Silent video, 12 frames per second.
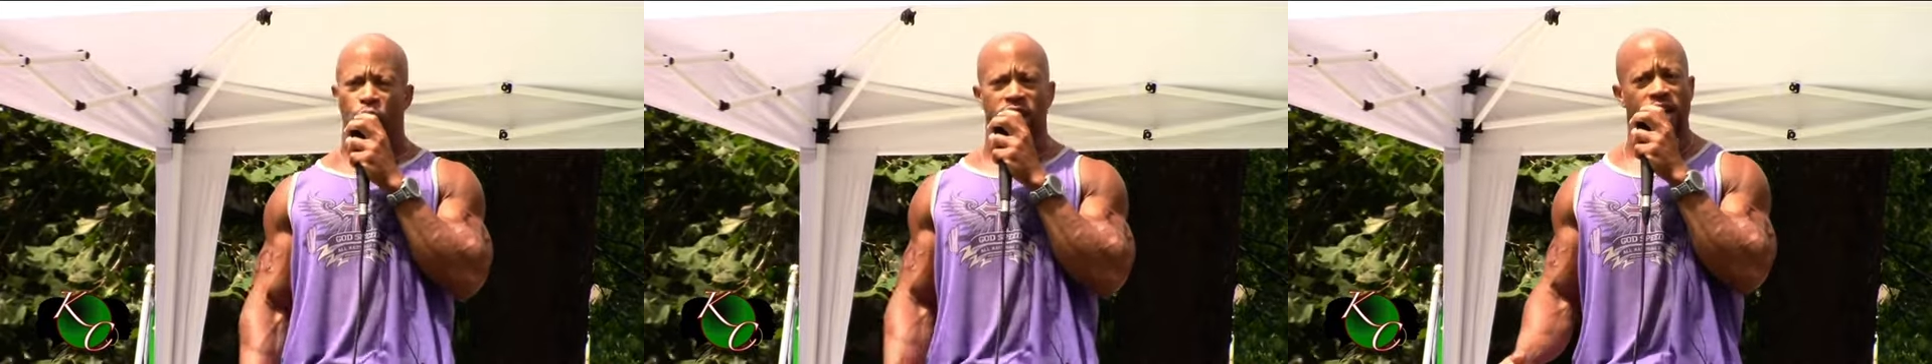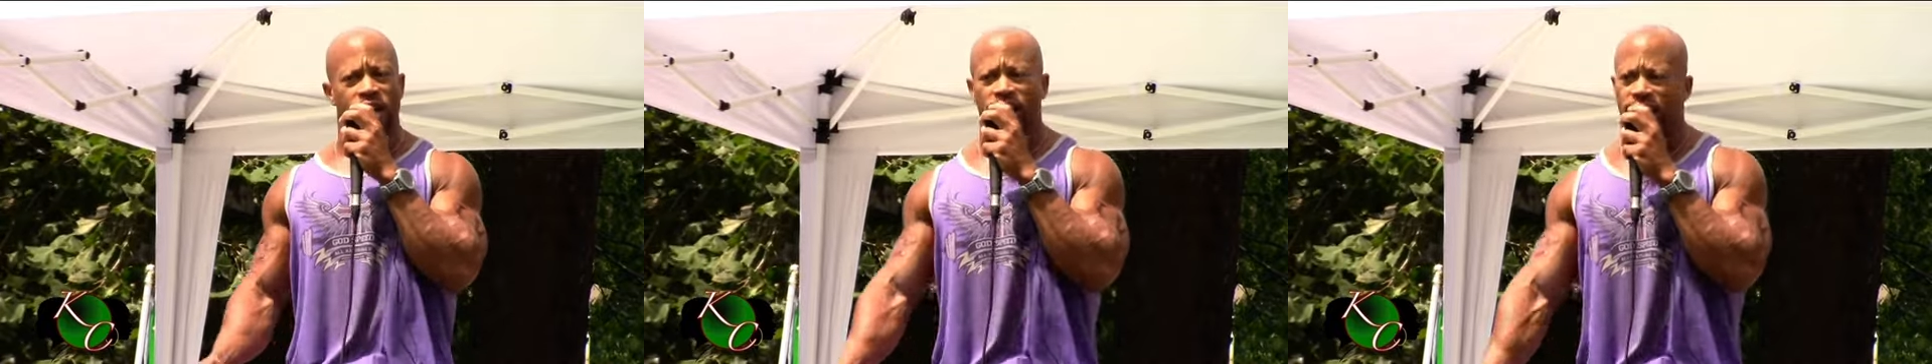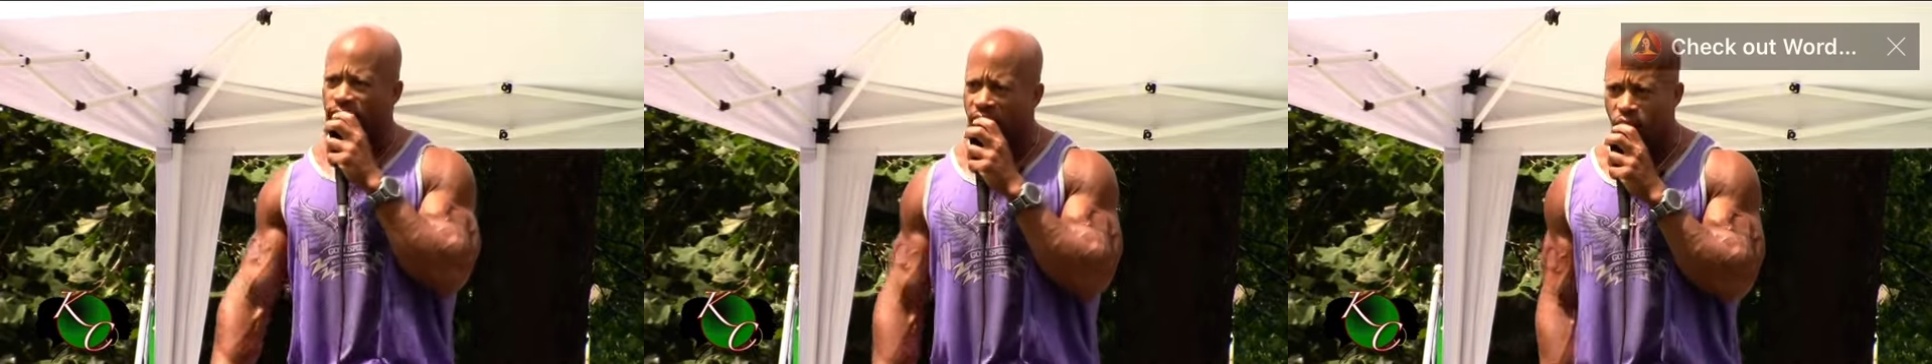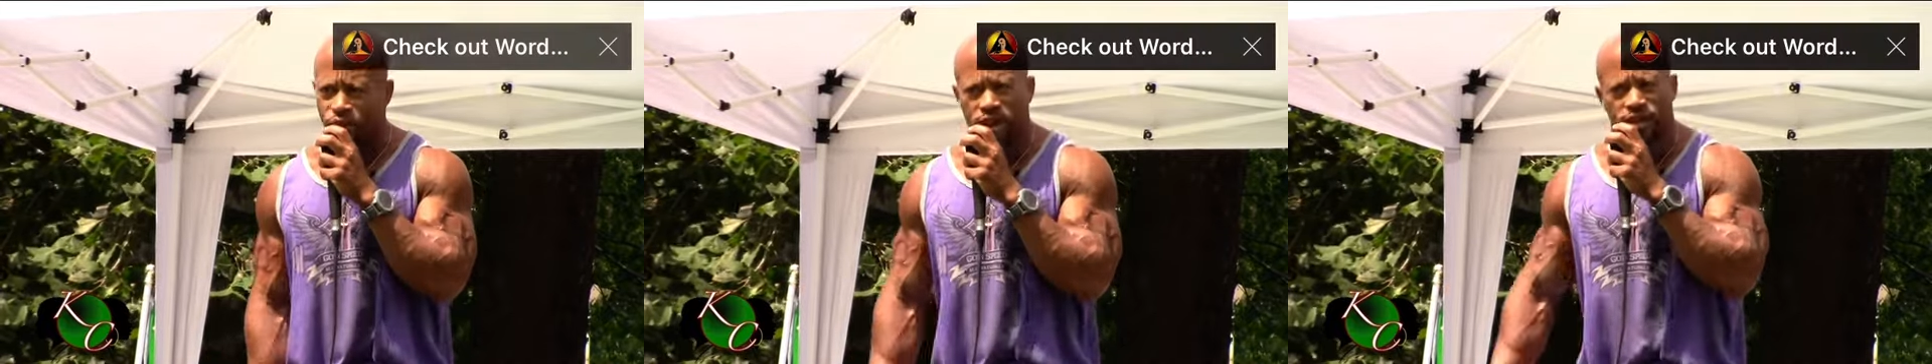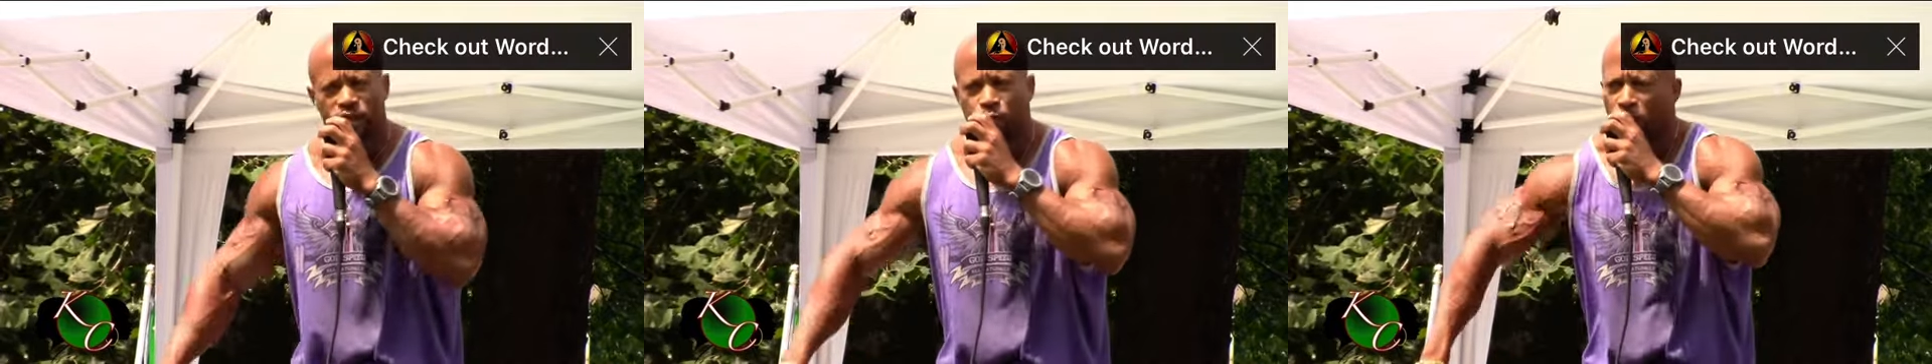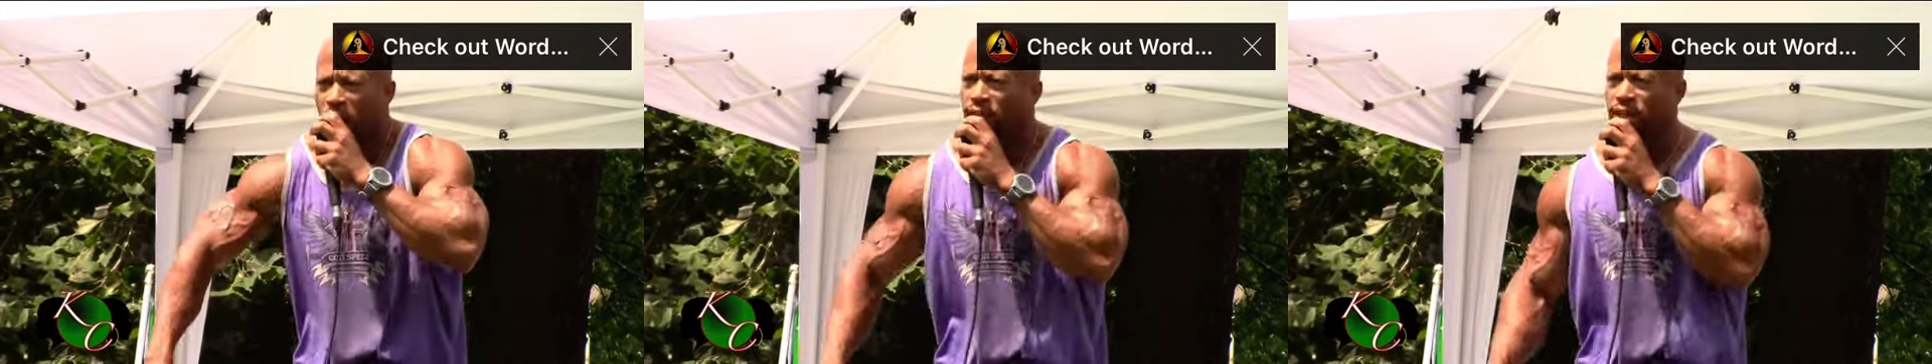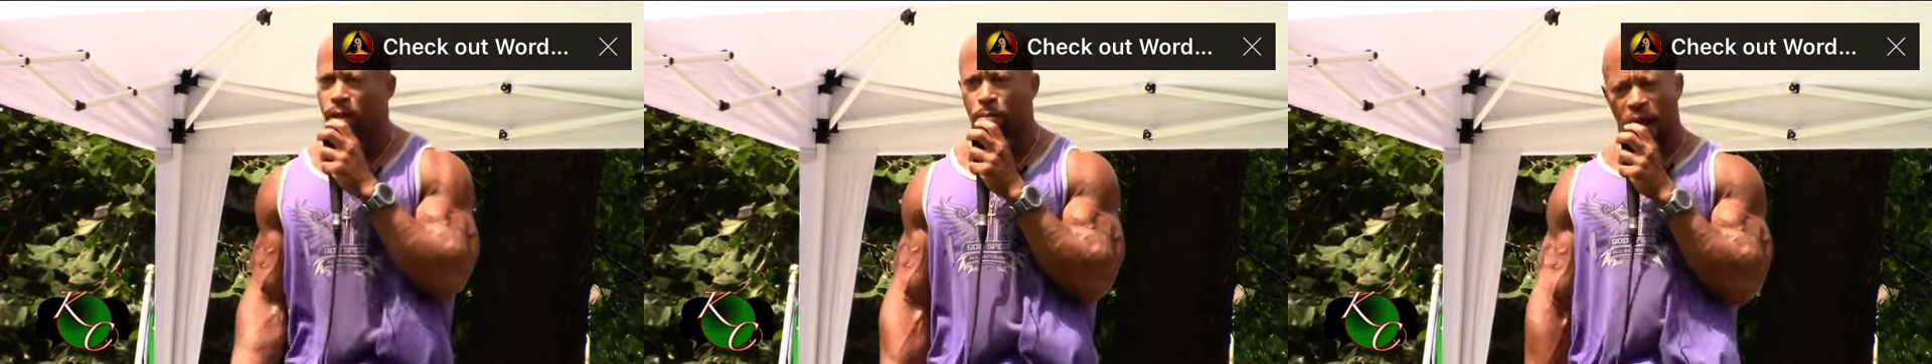We need to get out, get this melanin